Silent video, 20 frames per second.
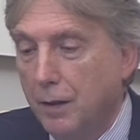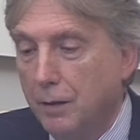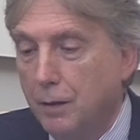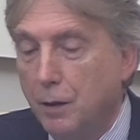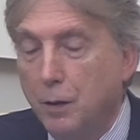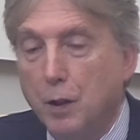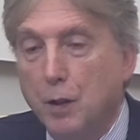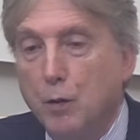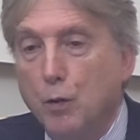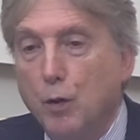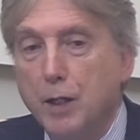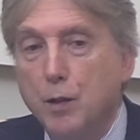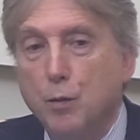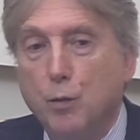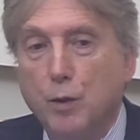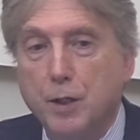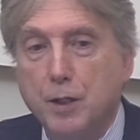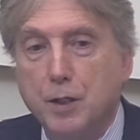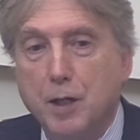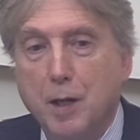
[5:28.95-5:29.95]
the degree to
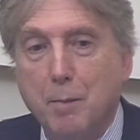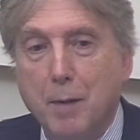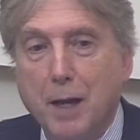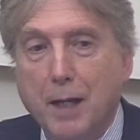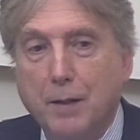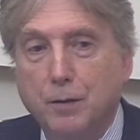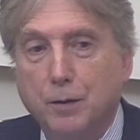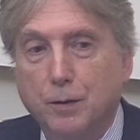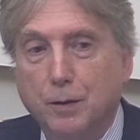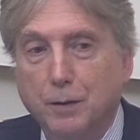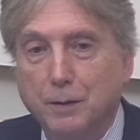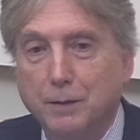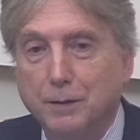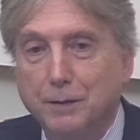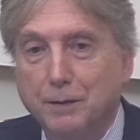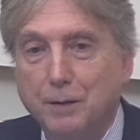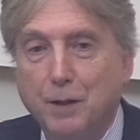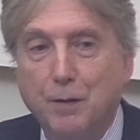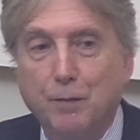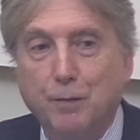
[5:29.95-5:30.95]
which they matter
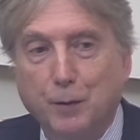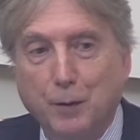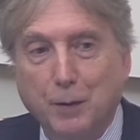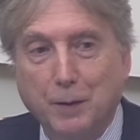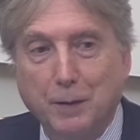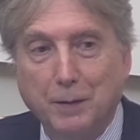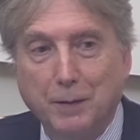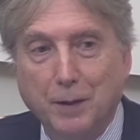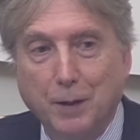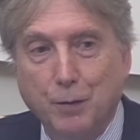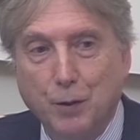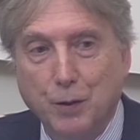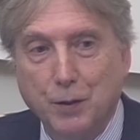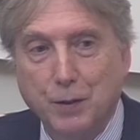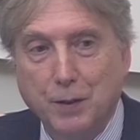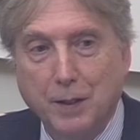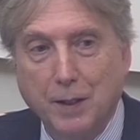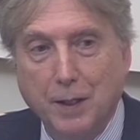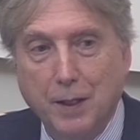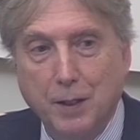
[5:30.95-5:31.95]
differ across
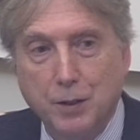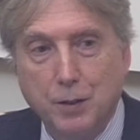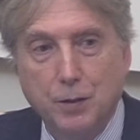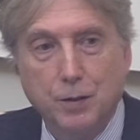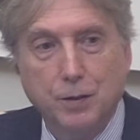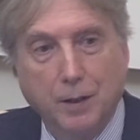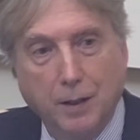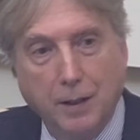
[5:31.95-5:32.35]
the cases,